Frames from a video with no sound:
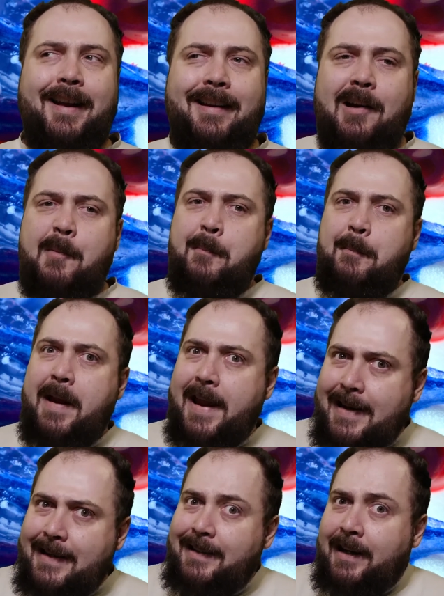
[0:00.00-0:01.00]
an
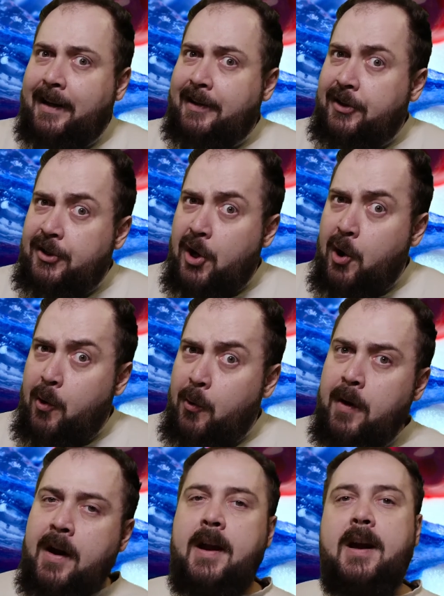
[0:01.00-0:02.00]
amazing show.